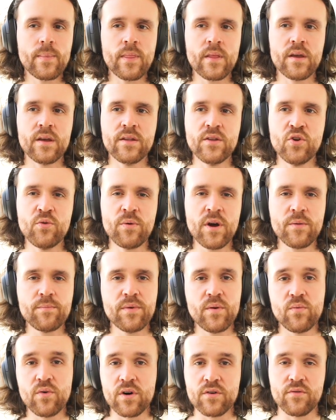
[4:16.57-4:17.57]
And you might
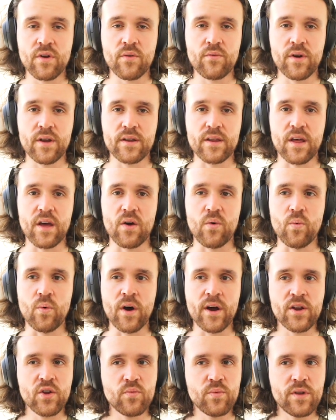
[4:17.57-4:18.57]
be wondering right now,
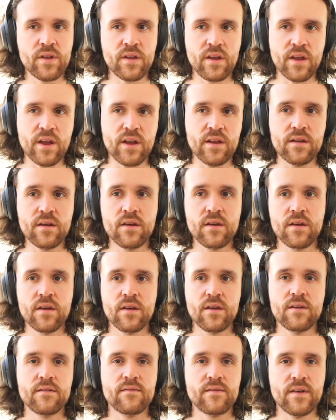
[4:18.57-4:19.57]
why do we need
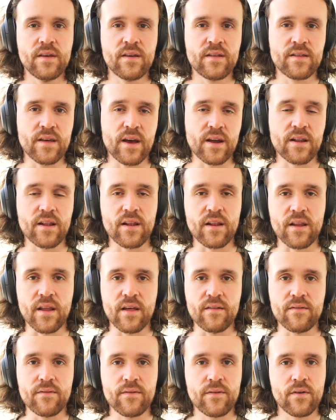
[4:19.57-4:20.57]
the exact
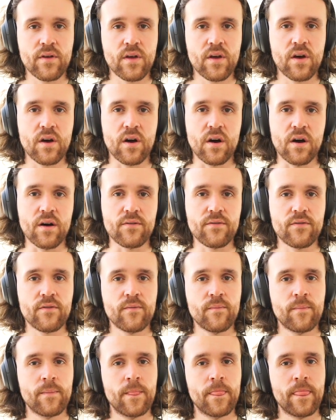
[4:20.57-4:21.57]
length of
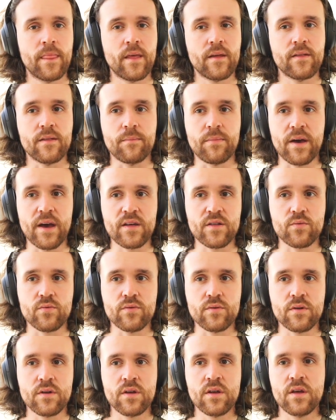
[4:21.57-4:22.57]
the password.
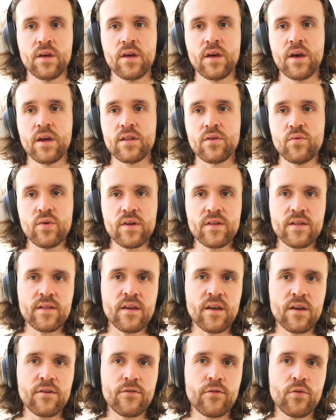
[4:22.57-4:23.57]
And the reason
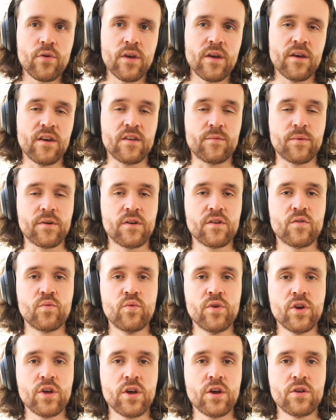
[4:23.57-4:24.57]
here for is because
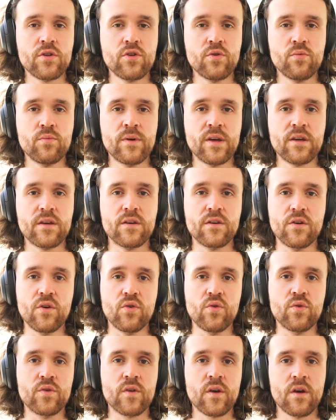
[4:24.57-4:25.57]
we're going to make
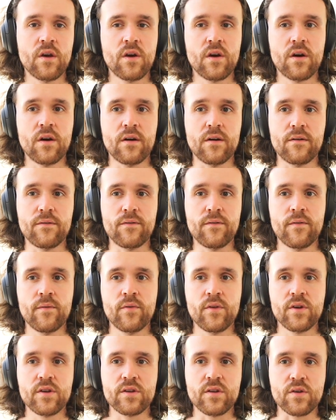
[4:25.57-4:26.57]
use of
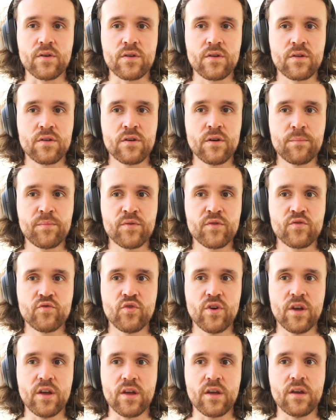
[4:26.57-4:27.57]
the
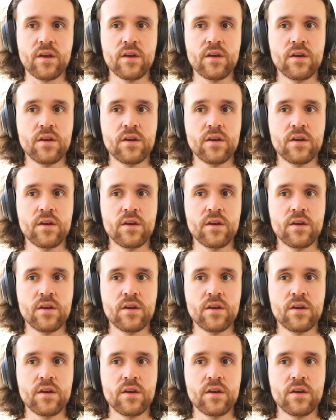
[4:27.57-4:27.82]
substring